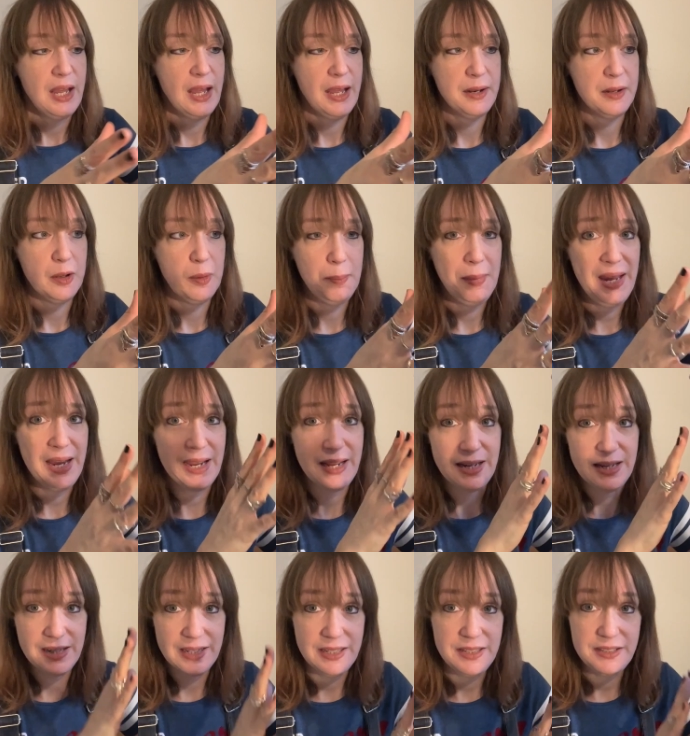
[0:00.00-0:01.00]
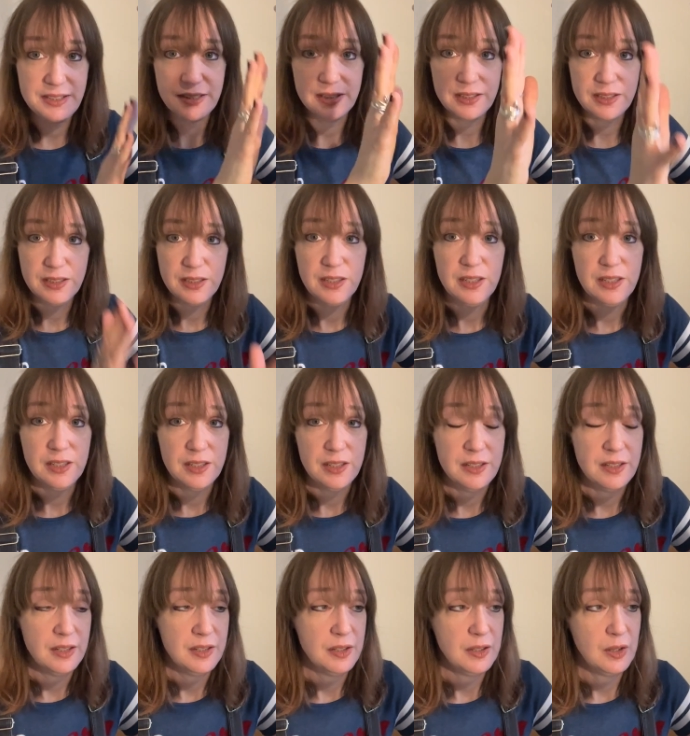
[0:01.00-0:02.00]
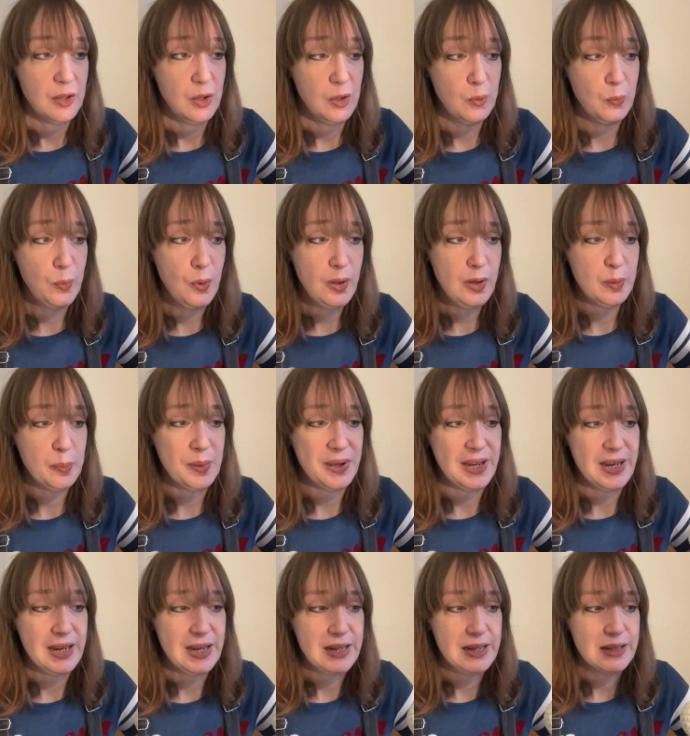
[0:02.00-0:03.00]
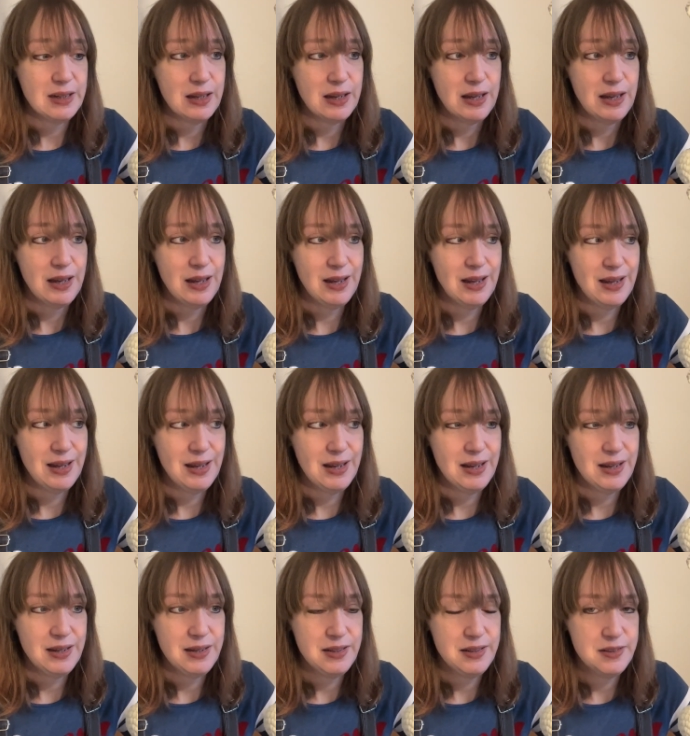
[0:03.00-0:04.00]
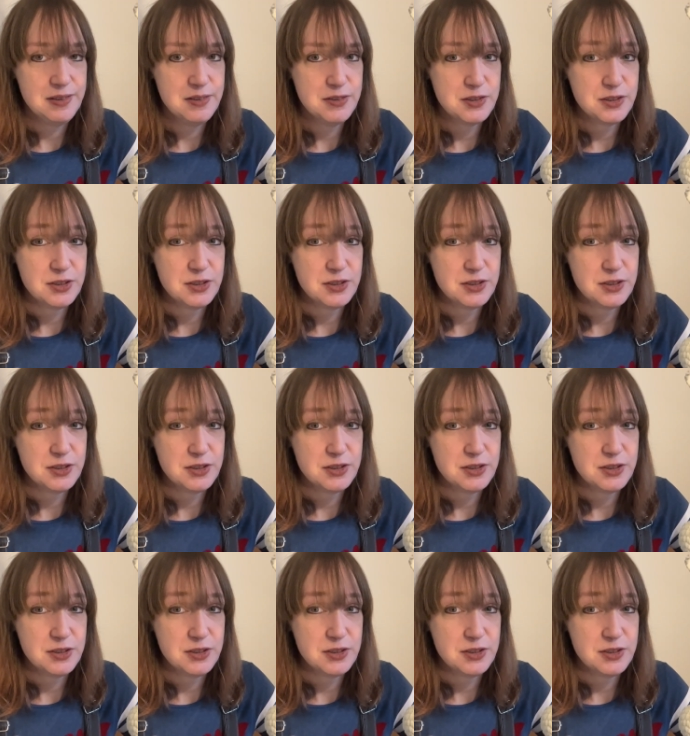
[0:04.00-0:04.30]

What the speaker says: and I made a wallaby. And